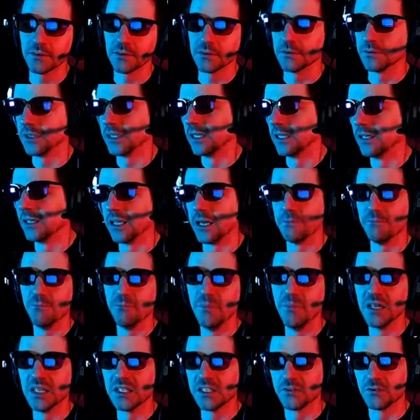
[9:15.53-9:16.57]
Well, I
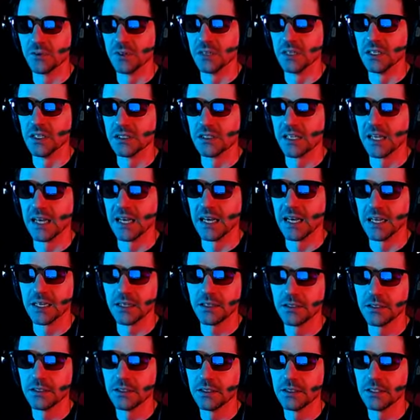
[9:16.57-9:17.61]
missed with the attack.
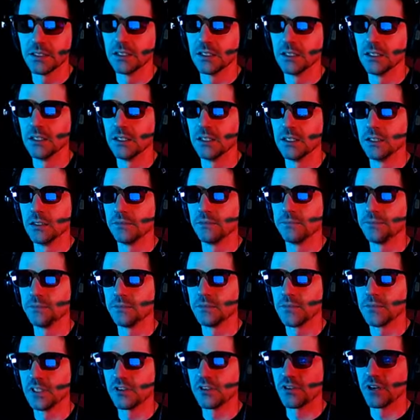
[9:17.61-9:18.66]

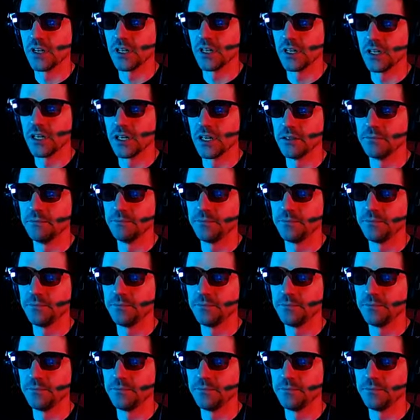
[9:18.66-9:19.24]
Let's try it again.